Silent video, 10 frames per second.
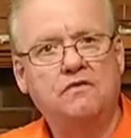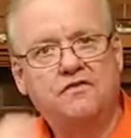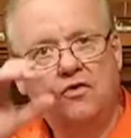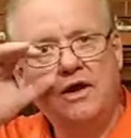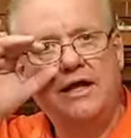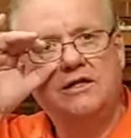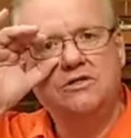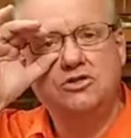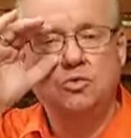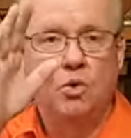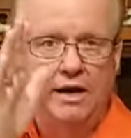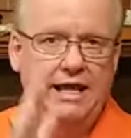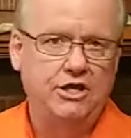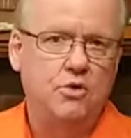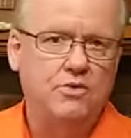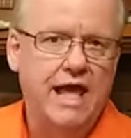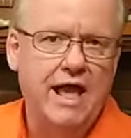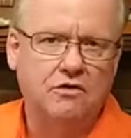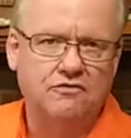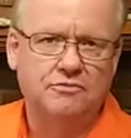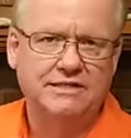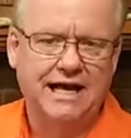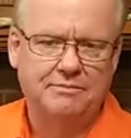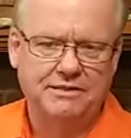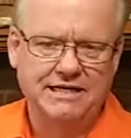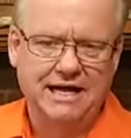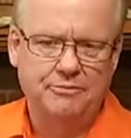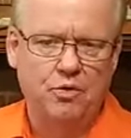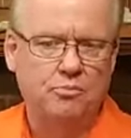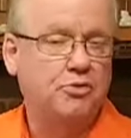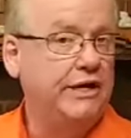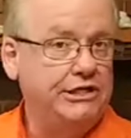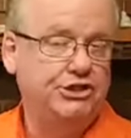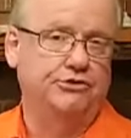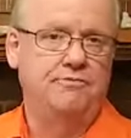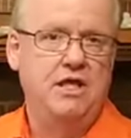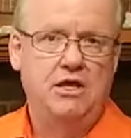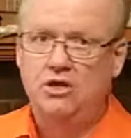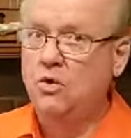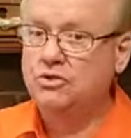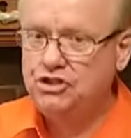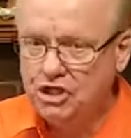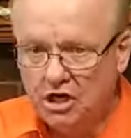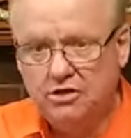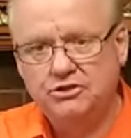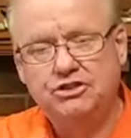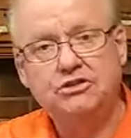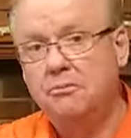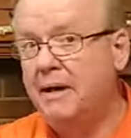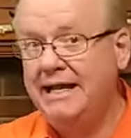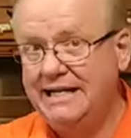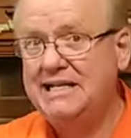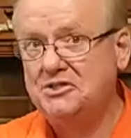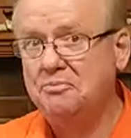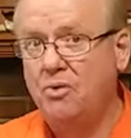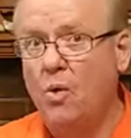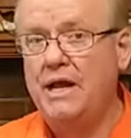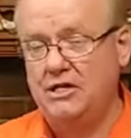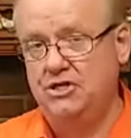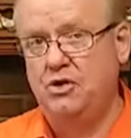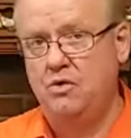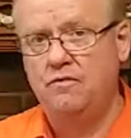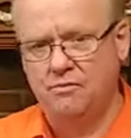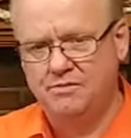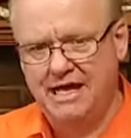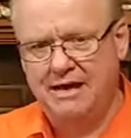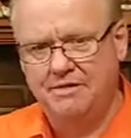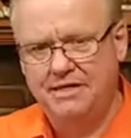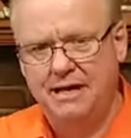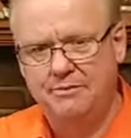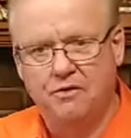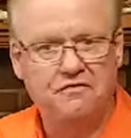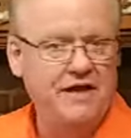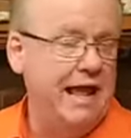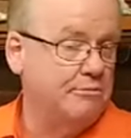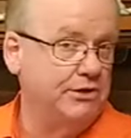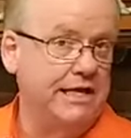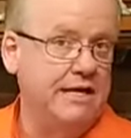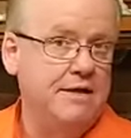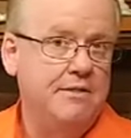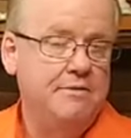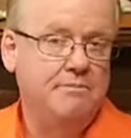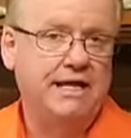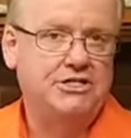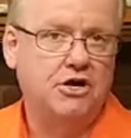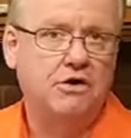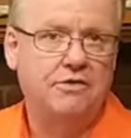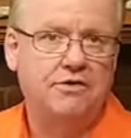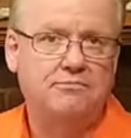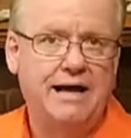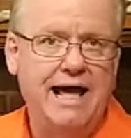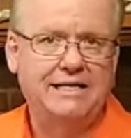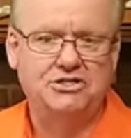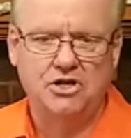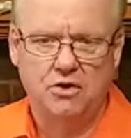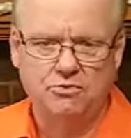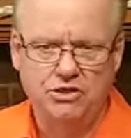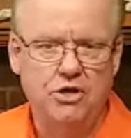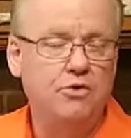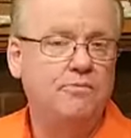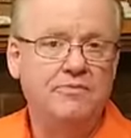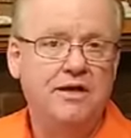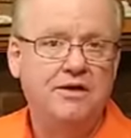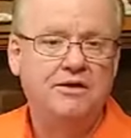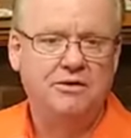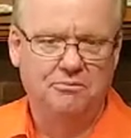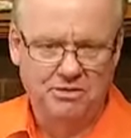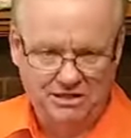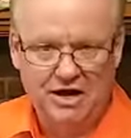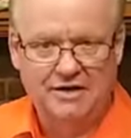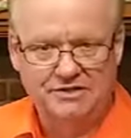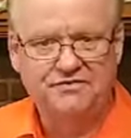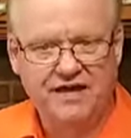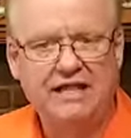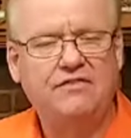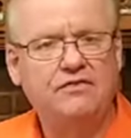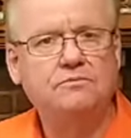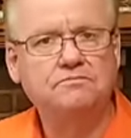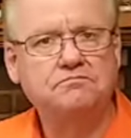friends will let you down from time to time. Your preacher, your church may disappoint you from time to time. Your family may turn their backs on you. But God is faithful.